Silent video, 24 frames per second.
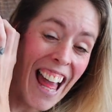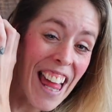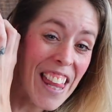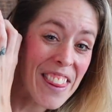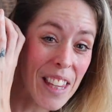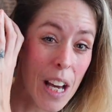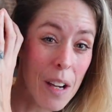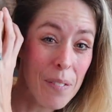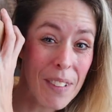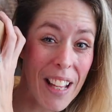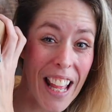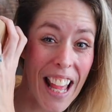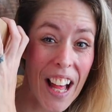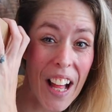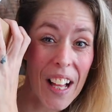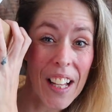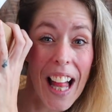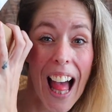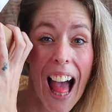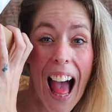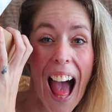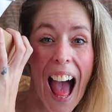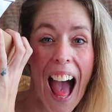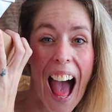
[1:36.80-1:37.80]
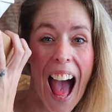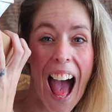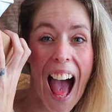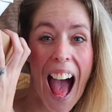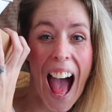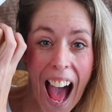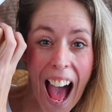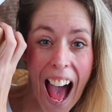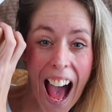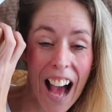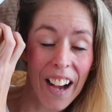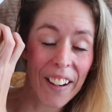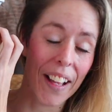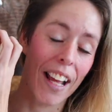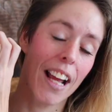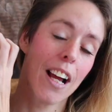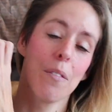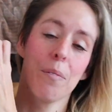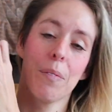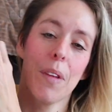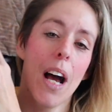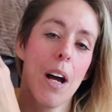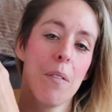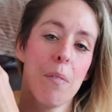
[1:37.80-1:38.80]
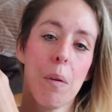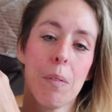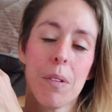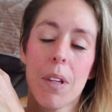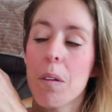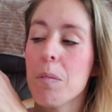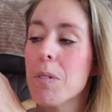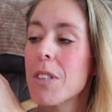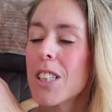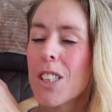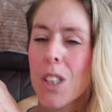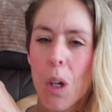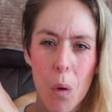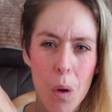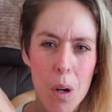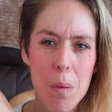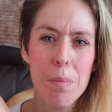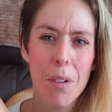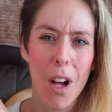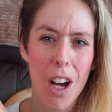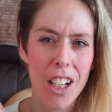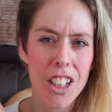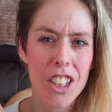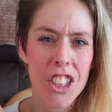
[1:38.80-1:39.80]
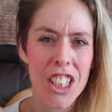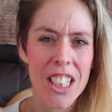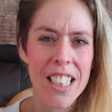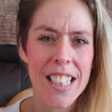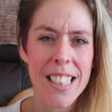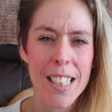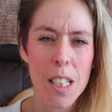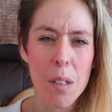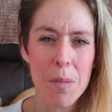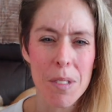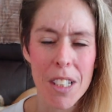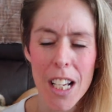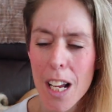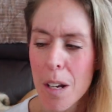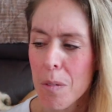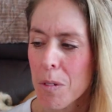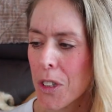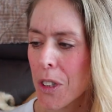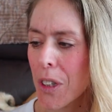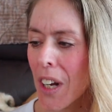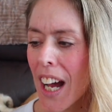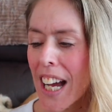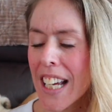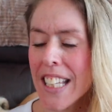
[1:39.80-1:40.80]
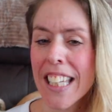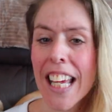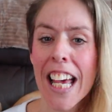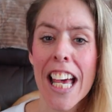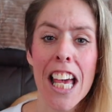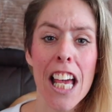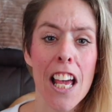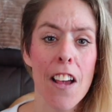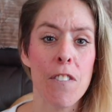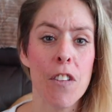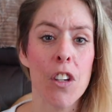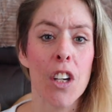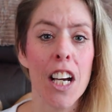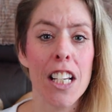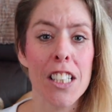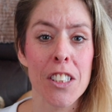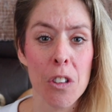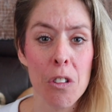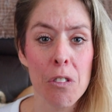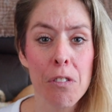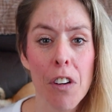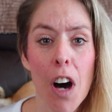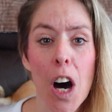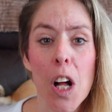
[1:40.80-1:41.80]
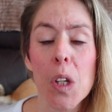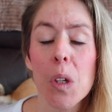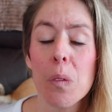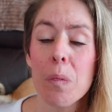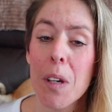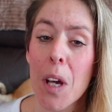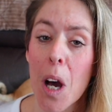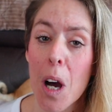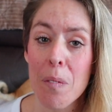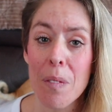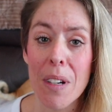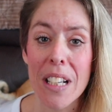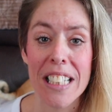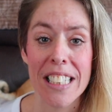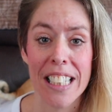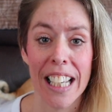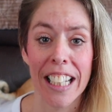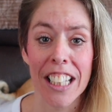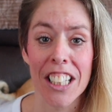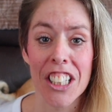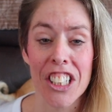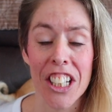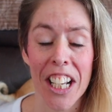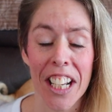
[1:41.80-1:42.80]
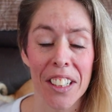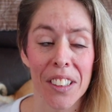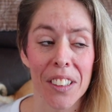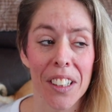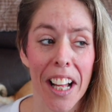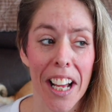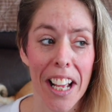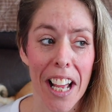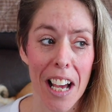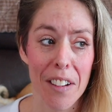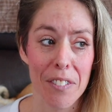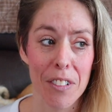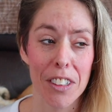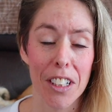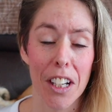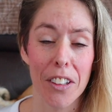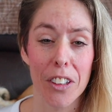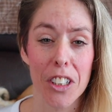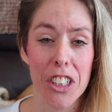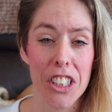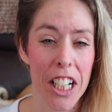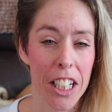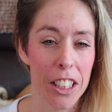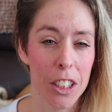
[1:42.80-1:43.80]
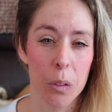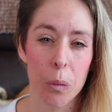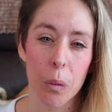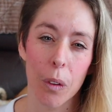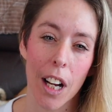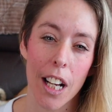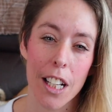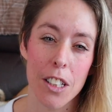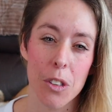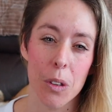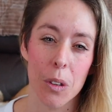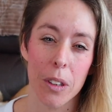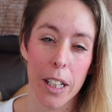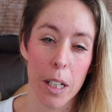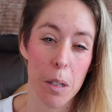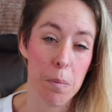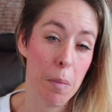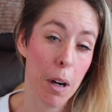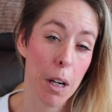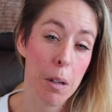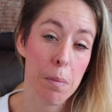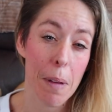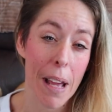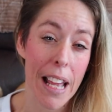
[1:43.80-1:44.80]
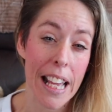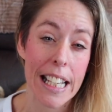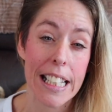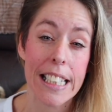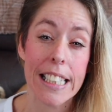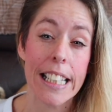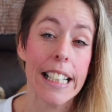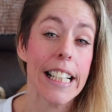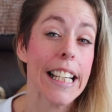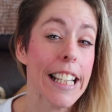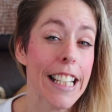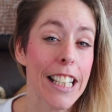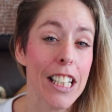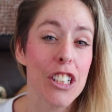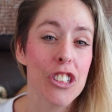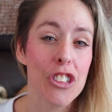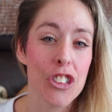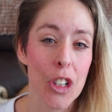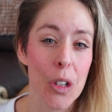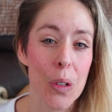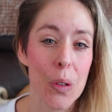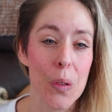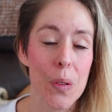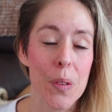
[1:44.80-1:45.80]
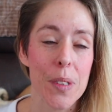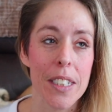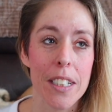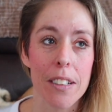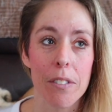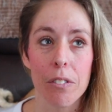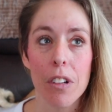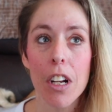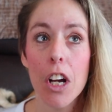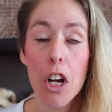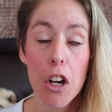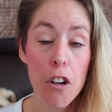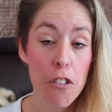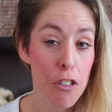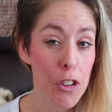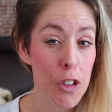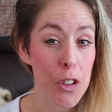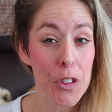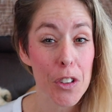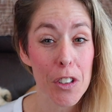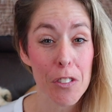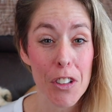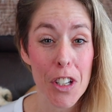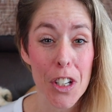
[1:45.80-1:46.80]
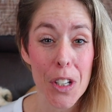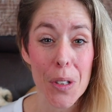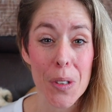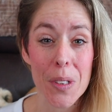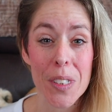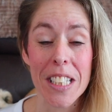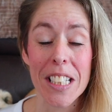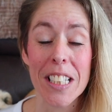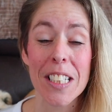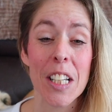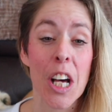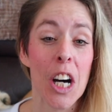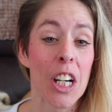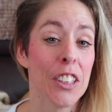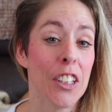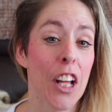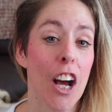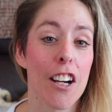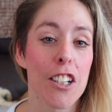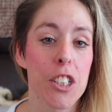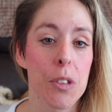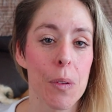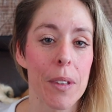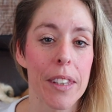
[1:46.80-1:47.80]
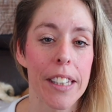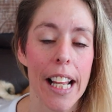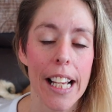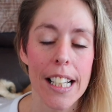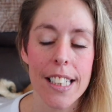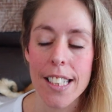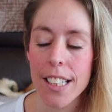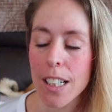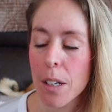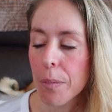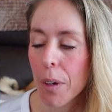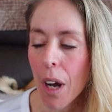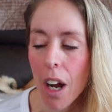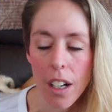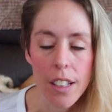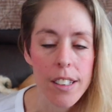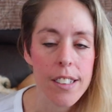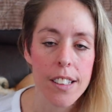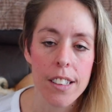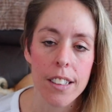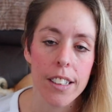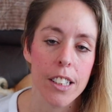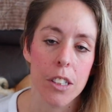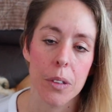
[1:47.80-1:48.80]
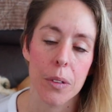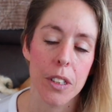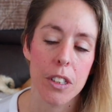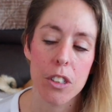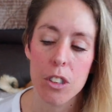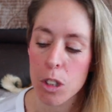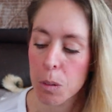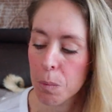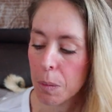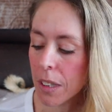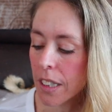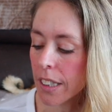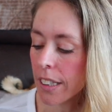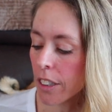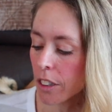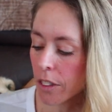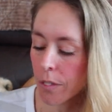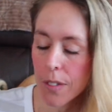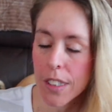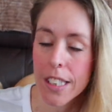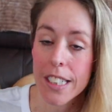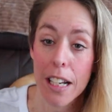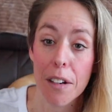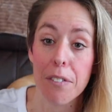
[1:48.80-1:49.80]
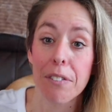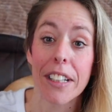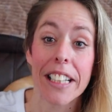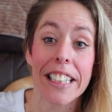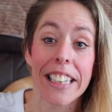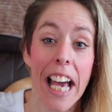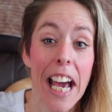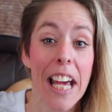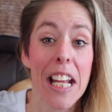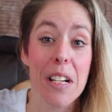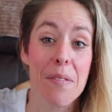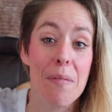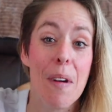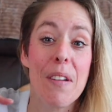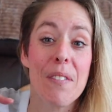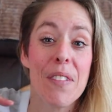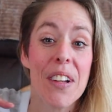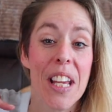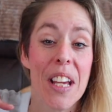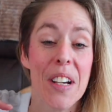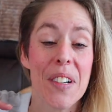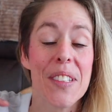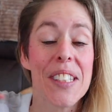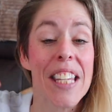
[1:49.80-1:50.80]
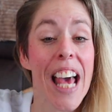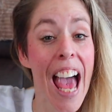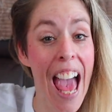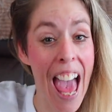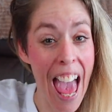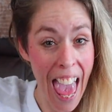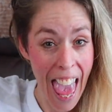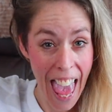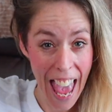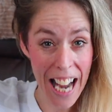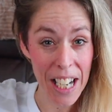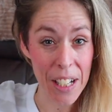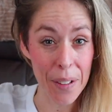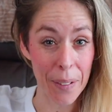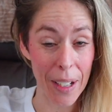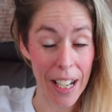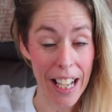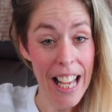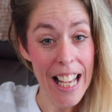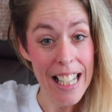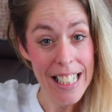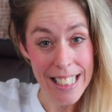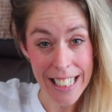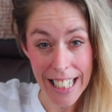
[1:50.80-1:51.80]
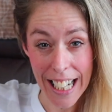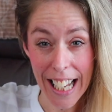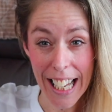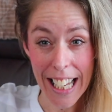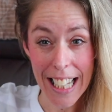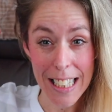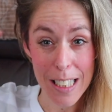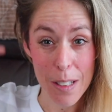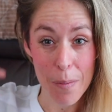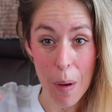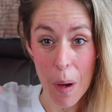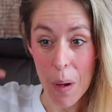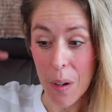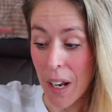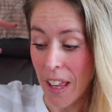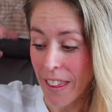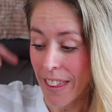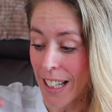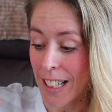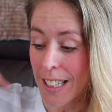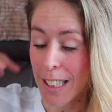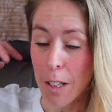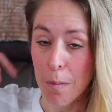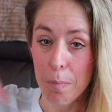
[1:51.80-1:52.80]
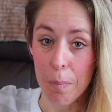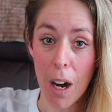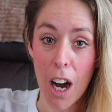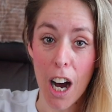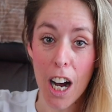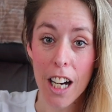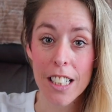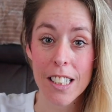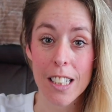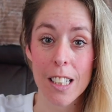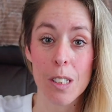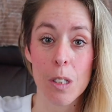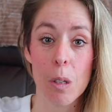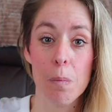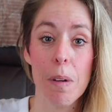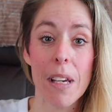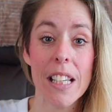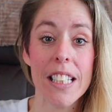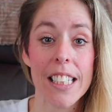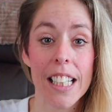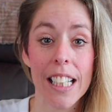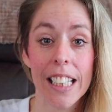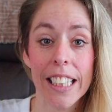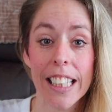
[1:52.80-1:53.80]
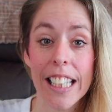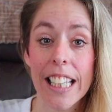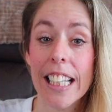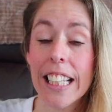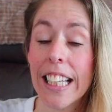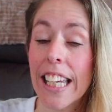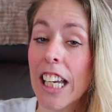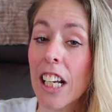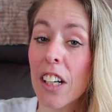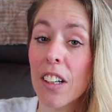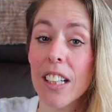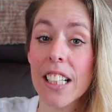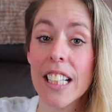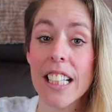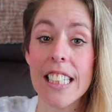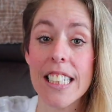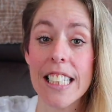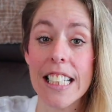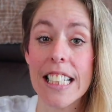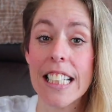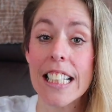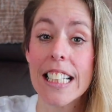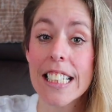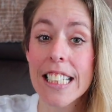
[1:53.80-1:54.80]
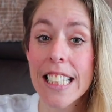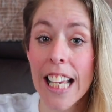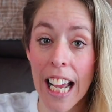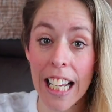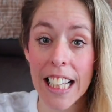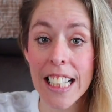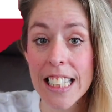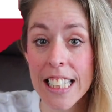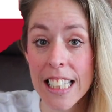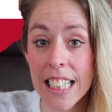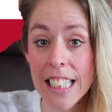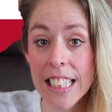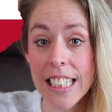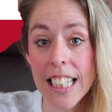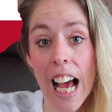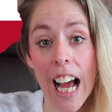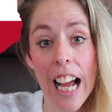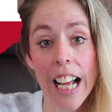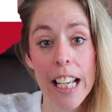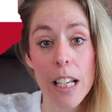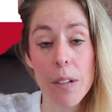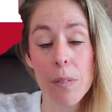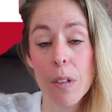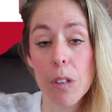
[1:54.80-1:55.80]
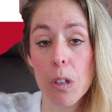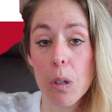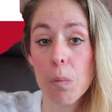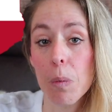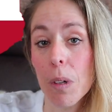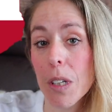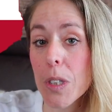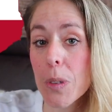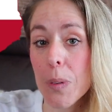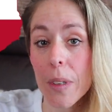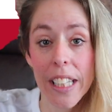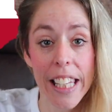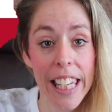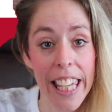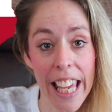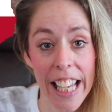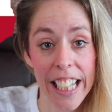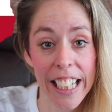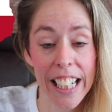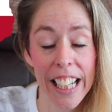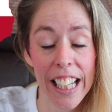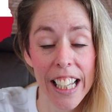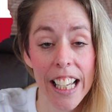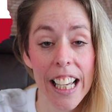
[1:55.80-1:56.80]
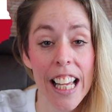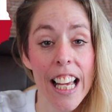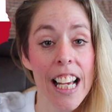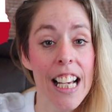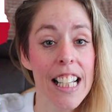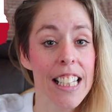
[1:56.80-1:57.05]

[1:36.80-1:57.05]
Thumbnail. Okay, I'm so obnoxious sometimes, you guys. If you guys don't follow me on my second channel, I have another channel where I do like mukbangs and eating shows and food reviews, and it's called Nosh with Ness, and I'm constantly doing stupid stuff like that in my videos. Anyway, today is about this box. So basically, Kira is in Texas. I am in New Brunswick, Canada.